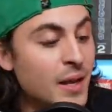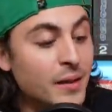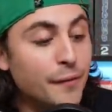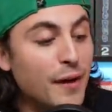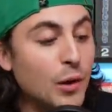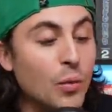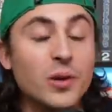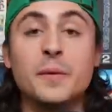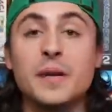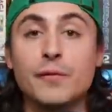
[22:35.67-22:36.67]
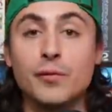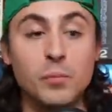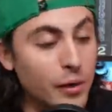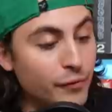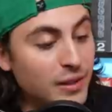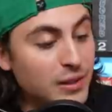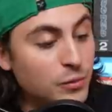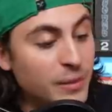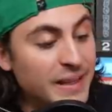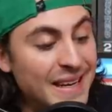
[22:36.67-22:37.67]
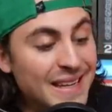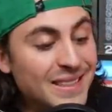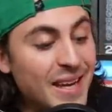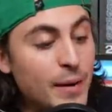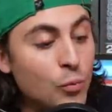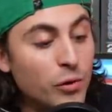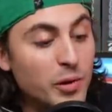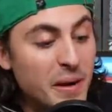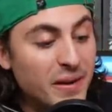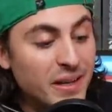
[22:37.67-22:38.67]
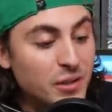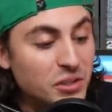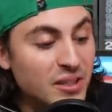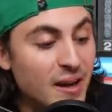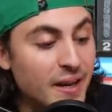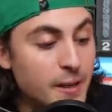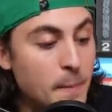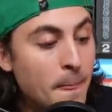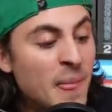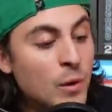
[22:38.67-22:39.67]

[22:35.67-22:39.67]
The final one coming out from Marvel this week is a War of the Bounty Hunters tie-in.